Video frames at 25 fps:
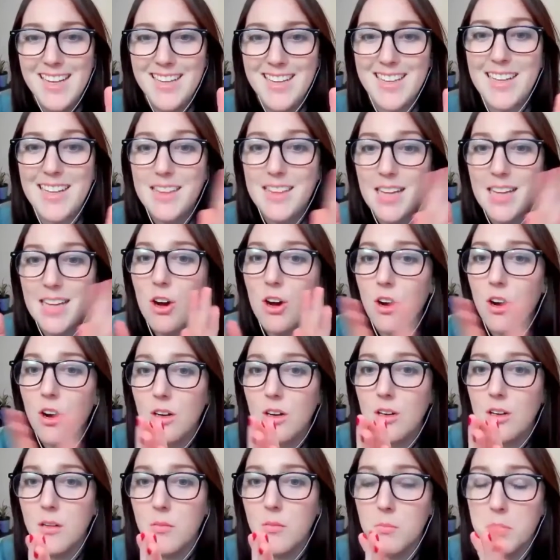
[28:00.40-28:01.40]
they
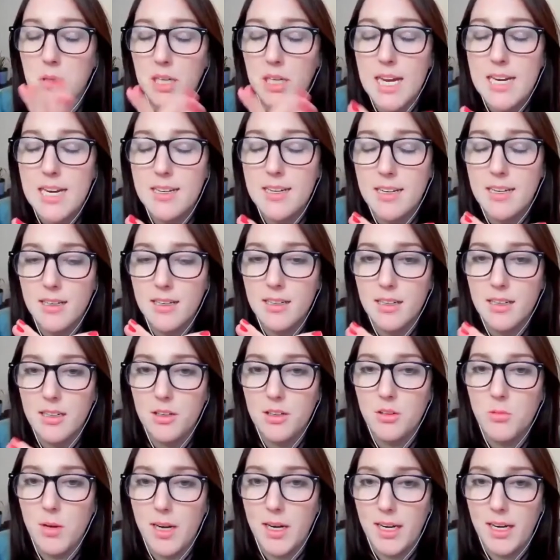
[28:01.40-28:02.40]
are blended in
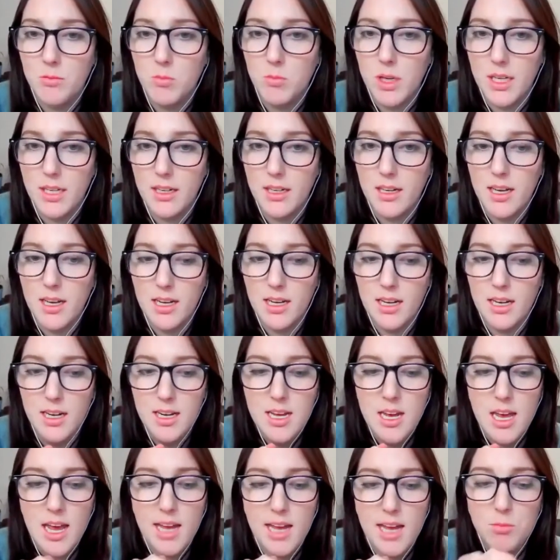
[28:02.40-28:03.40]
a way. When
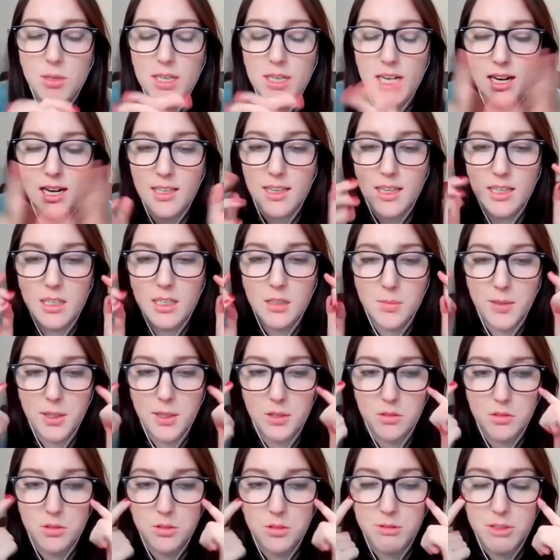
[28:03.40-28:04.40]
I think
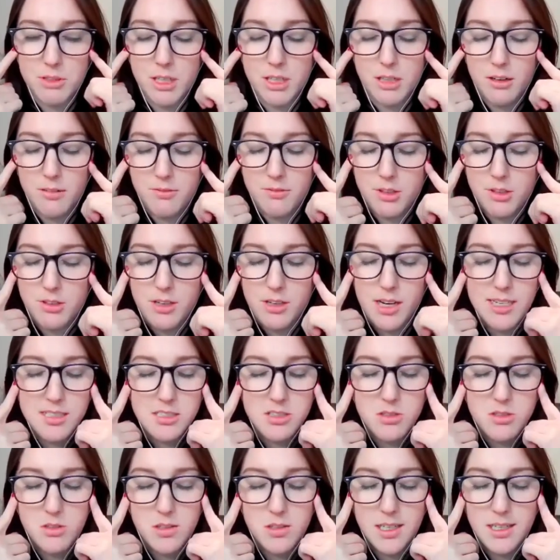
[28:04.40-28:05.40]
about career after grad
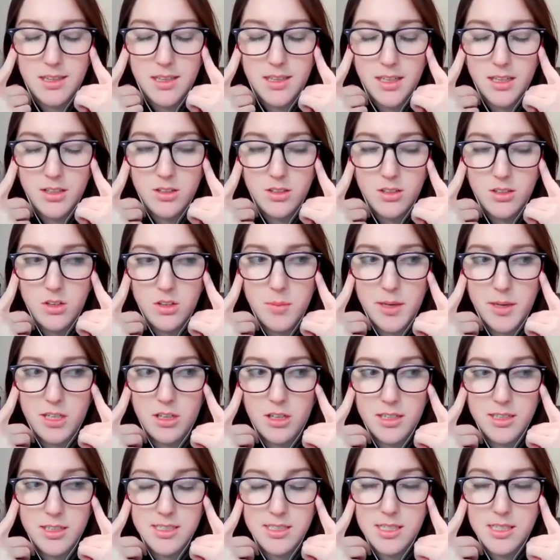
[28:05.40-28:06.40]
school, I think, oh my
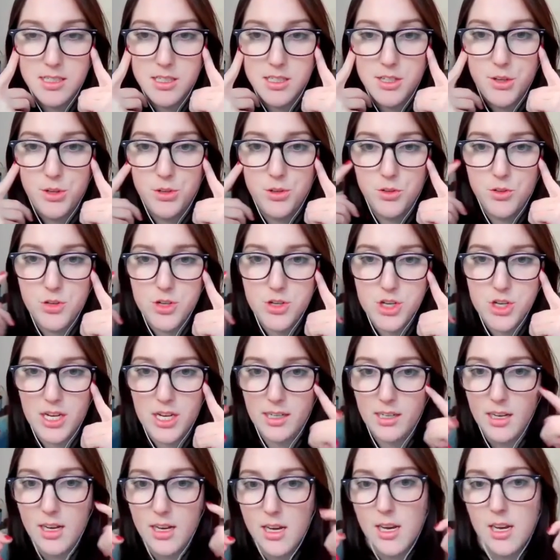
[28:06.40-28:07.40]
God, it's this huge
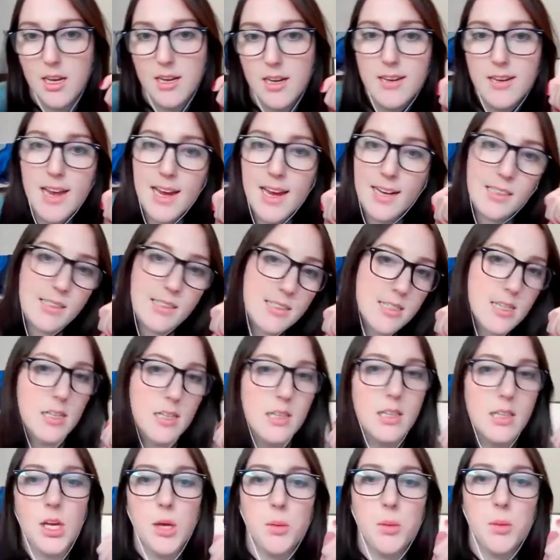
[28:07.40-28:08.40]
like next
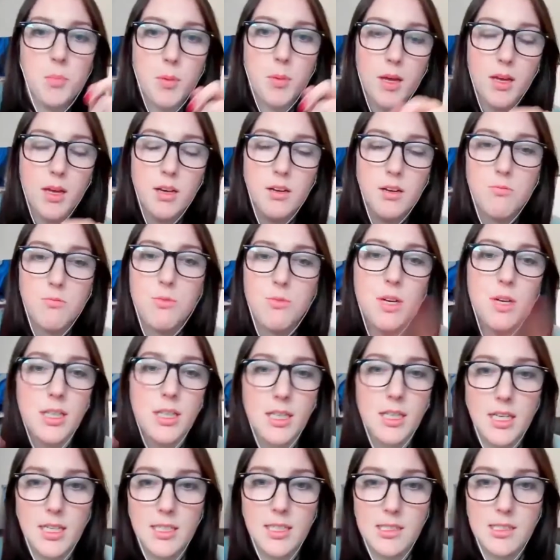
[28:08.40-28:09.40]
leap, but
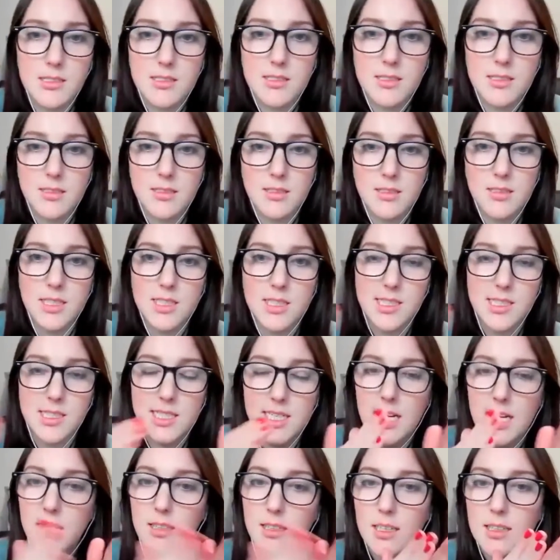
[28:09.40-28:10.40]
really it's
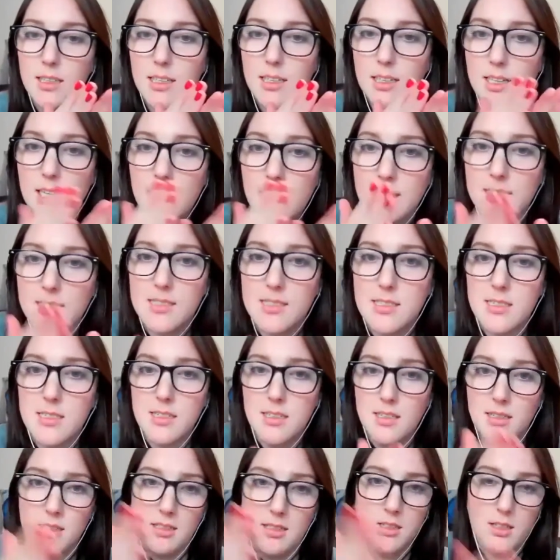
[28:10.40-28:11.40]
taking the next
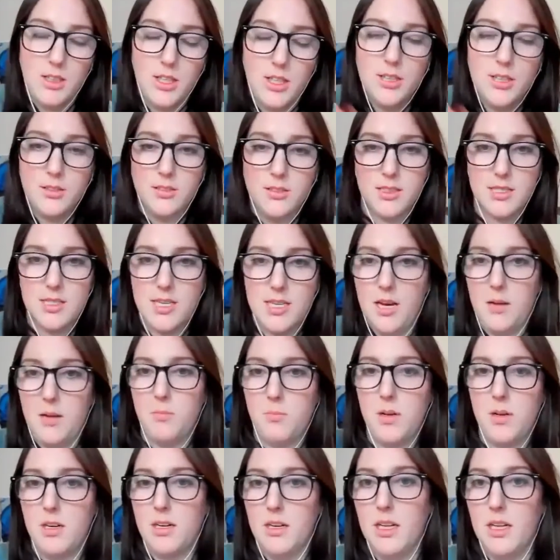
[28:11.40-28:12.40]
little step
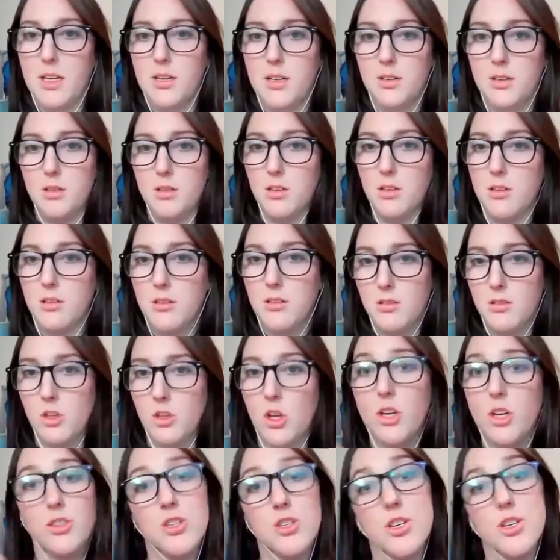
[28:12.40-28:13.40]
and little
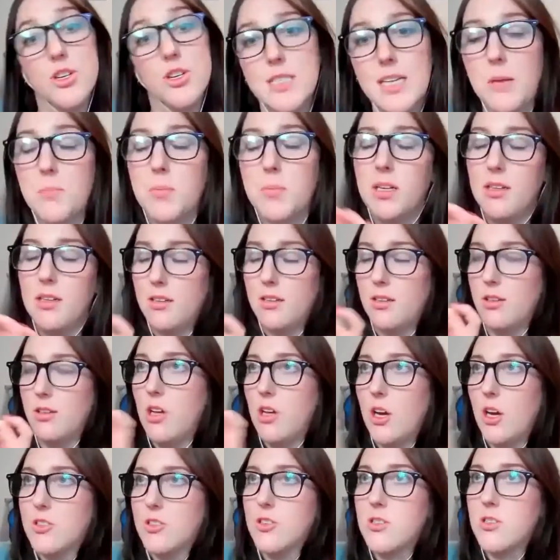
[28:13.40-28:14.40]
larger step and little
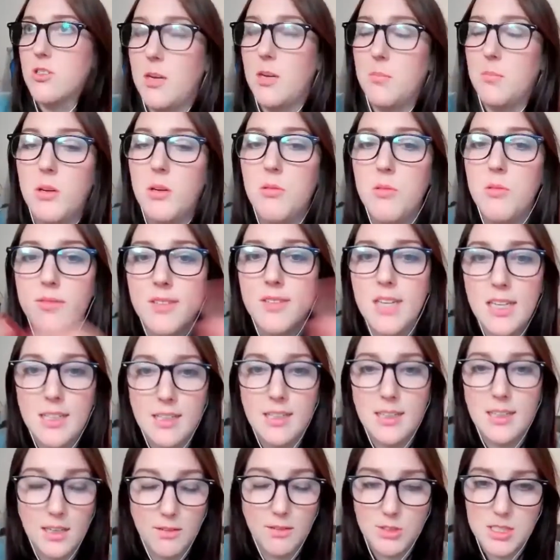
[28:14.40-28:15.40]
larger step that we've
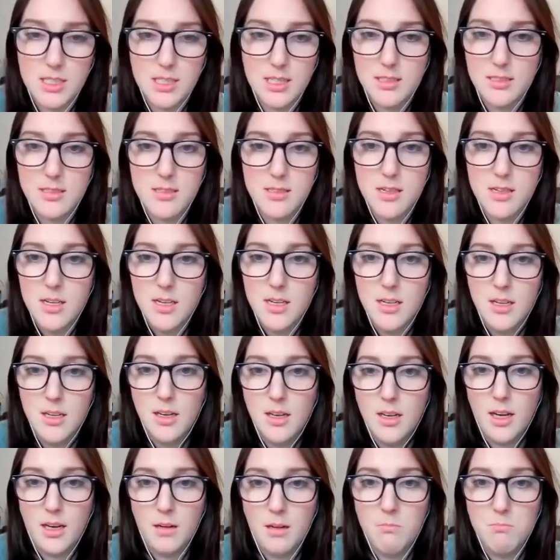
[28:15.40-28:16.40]
taken ever since
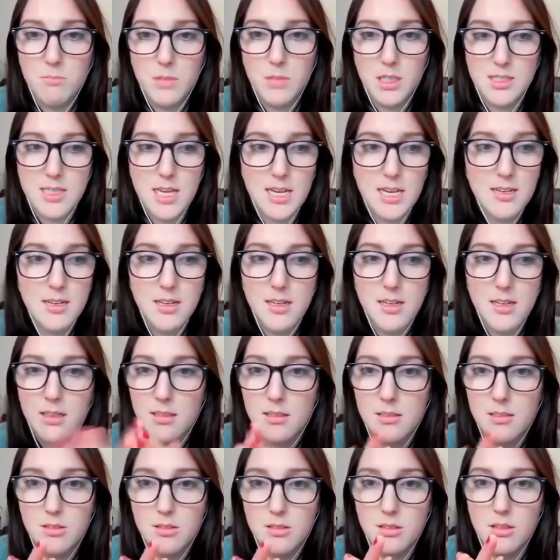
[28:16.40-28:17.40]

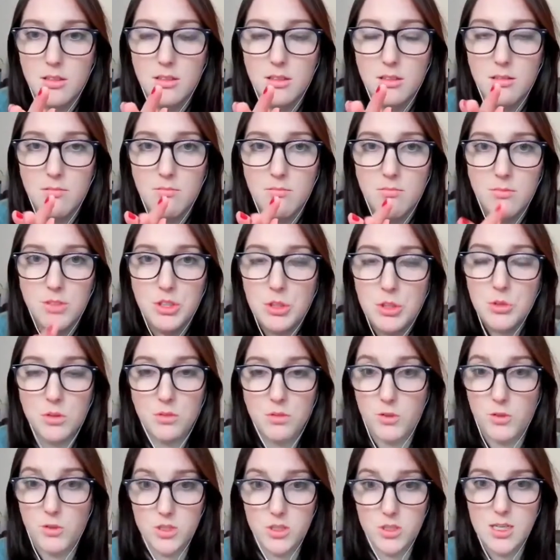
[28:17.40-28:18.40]
attending
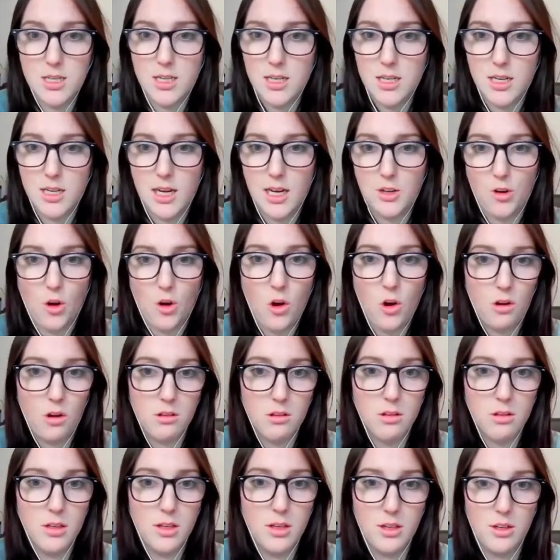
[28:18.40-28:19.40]
university at
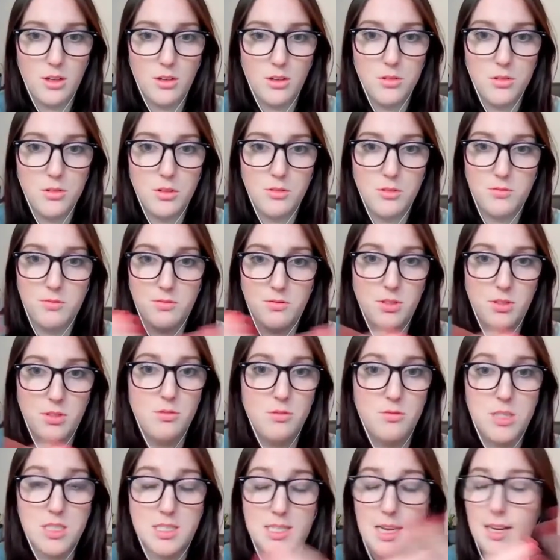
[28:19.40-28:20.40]
all. You know,
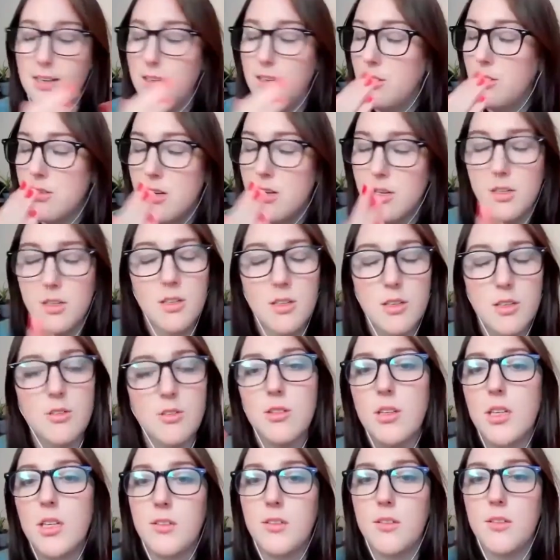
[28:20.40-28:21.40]
you've decided on a
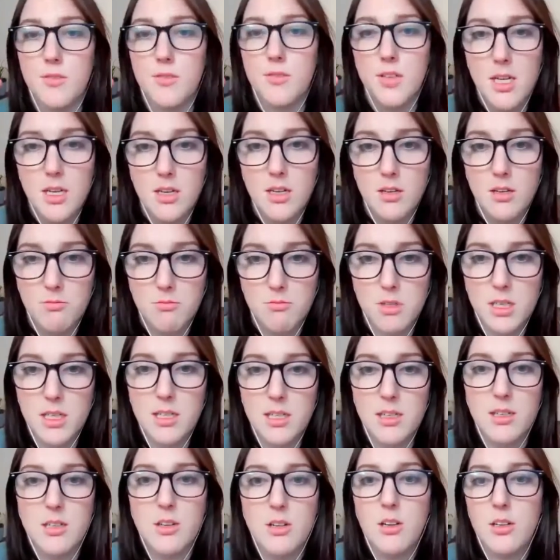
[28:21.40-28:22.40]
degree, you've
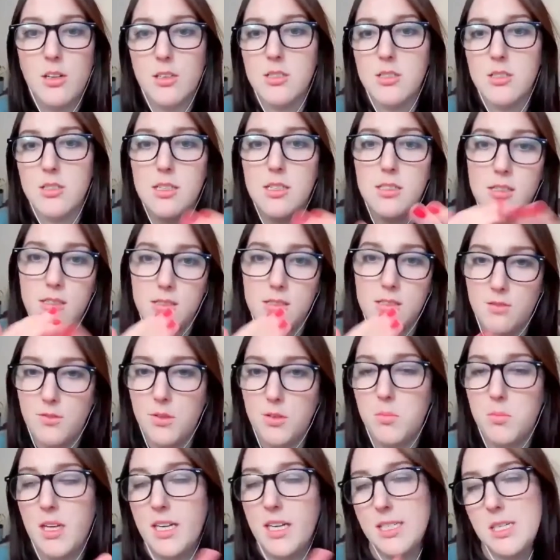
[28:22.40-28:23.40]
written an honors thesis, you've
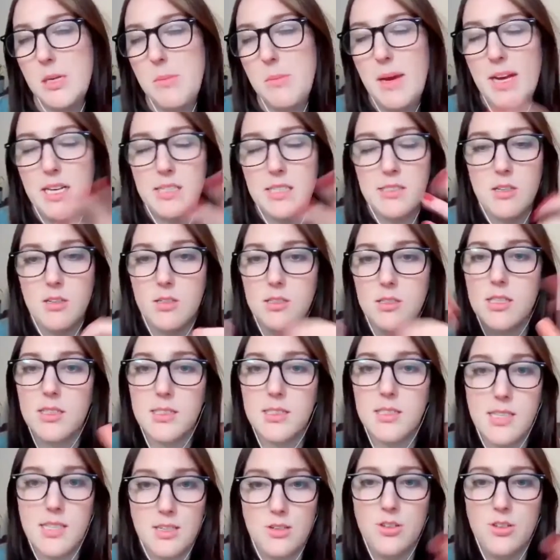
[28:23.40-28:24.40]
applied to masters,
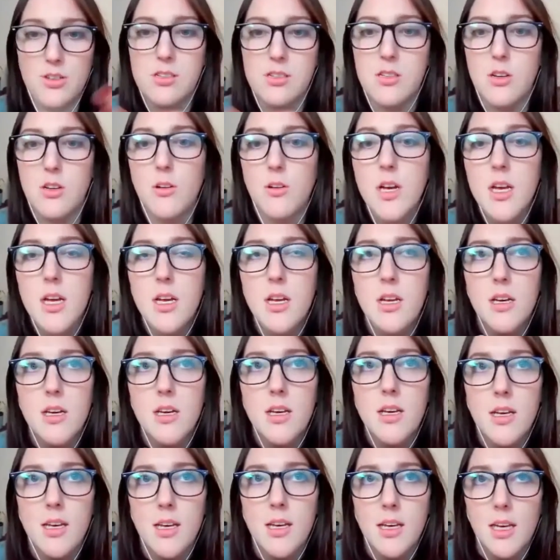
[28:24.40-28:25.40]
etc. So
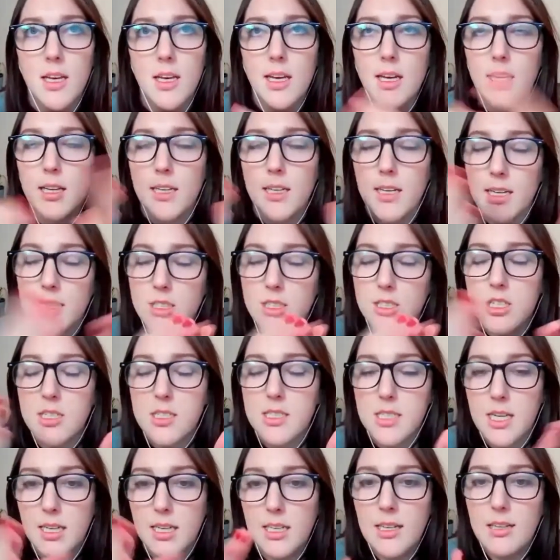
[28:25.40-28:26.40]
it's just
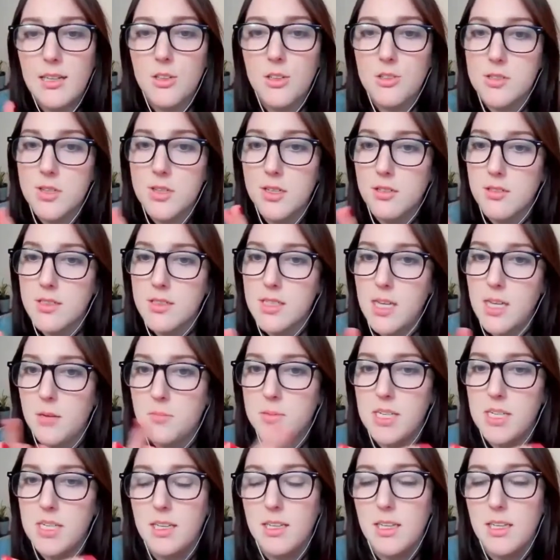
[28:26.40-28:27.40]
taking those little steps,
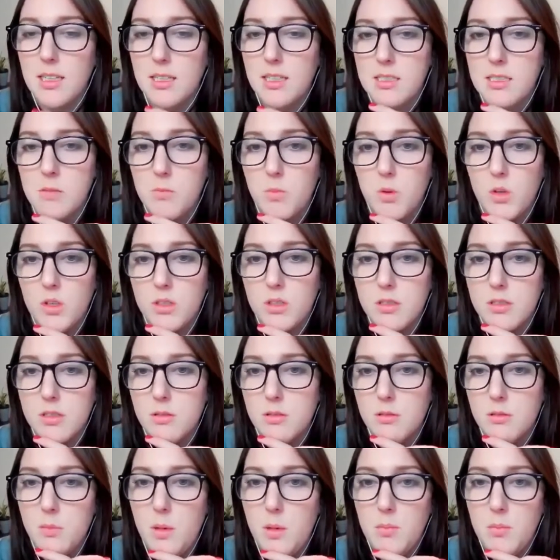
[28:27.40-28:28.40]
and I think it's important to
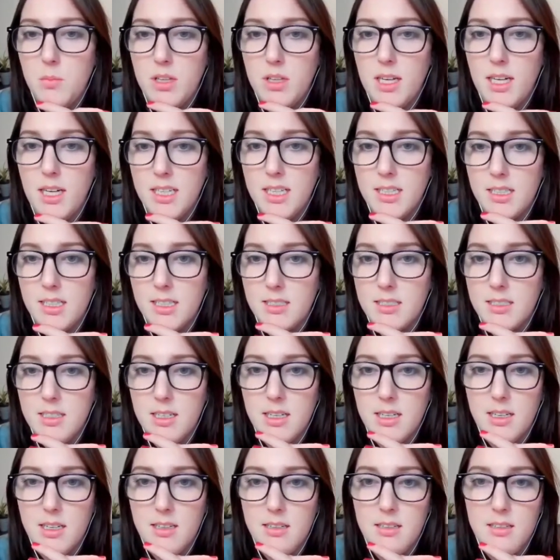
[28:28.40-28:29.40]
remember
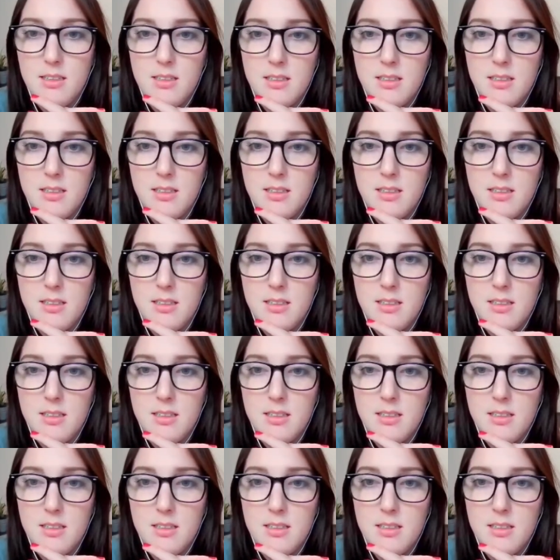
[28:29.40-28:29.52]
that